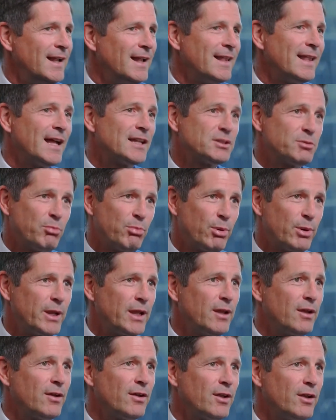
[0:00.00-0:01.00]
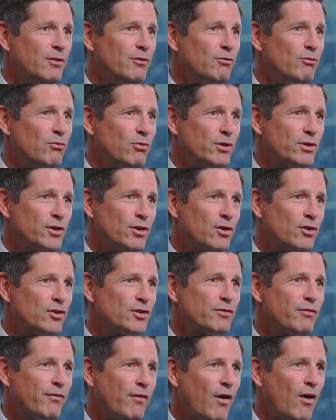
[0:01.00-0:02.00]
That's pretty good returns,
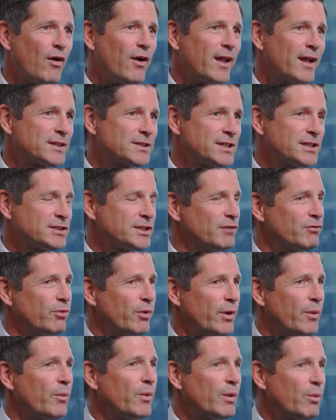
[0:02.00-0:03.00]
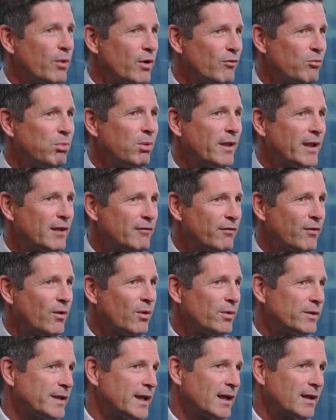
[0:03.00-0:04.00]
far in excess of what we would have planned for
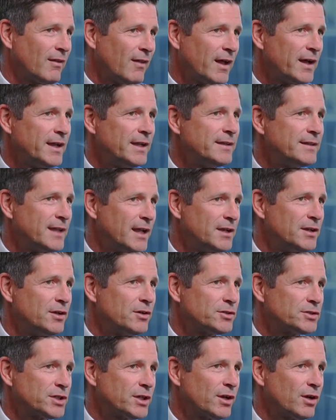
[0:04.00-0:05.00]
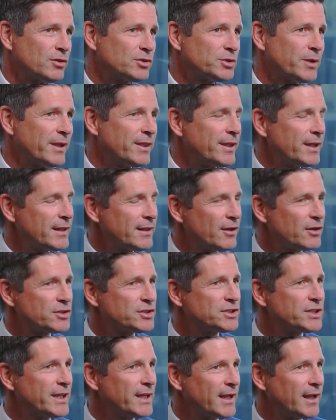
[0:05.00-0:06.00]
with that client 10 years ago. So I think they're
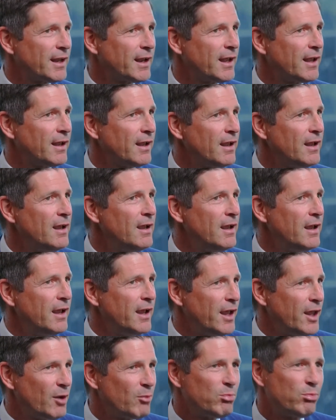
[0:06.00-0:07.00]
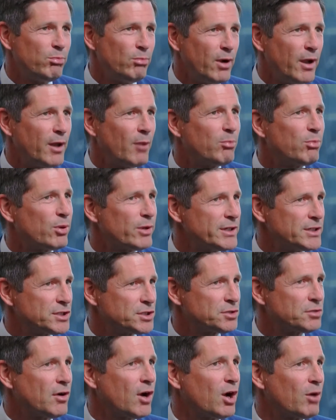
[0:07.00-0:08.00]
sitting in a pretty
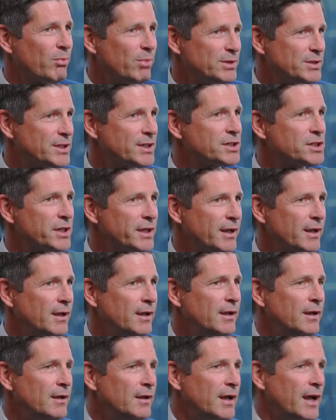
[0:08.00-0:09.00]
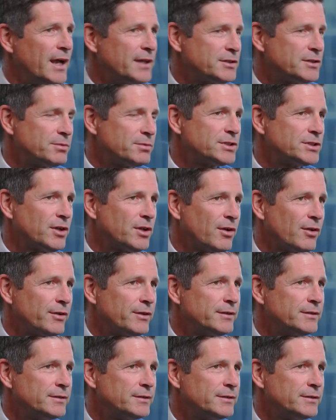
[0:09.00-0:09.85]
strong position as a result.